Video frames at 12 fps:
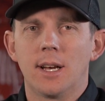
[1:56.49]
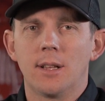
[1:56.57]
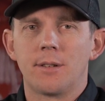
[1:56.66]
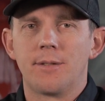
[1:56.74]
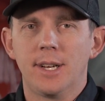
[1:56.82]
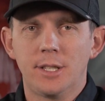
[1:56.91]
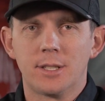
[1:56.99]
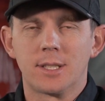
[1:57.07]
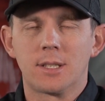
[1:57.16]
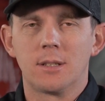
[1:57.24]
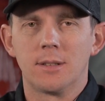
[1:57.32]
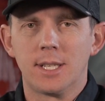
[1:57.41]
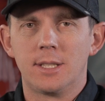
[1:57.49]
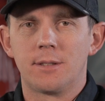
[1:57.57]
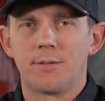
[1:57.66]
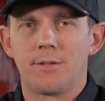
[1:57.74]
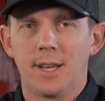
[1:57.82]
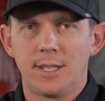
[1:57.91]
elevation collegiate
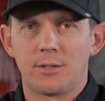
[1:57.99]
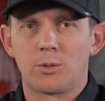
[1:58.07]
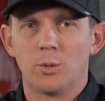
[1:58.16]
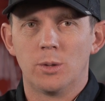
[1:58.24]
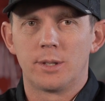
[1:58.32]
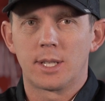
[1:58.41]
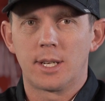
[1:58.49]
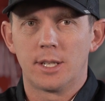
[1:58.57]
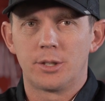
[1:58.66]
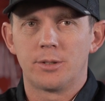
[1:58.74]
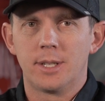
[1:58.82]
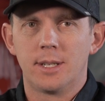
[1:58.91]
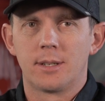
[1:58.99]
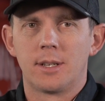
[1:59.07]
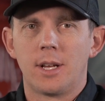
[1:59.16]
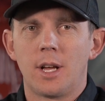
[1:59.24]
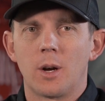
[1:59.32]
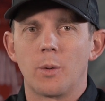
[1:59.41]
flight school in the country.
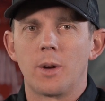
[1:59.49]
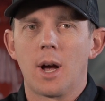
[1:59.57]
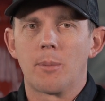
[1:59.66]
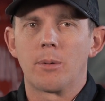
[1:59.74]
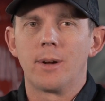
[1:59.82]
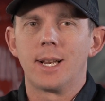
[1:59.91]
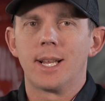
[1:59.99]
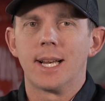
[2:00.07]
We operate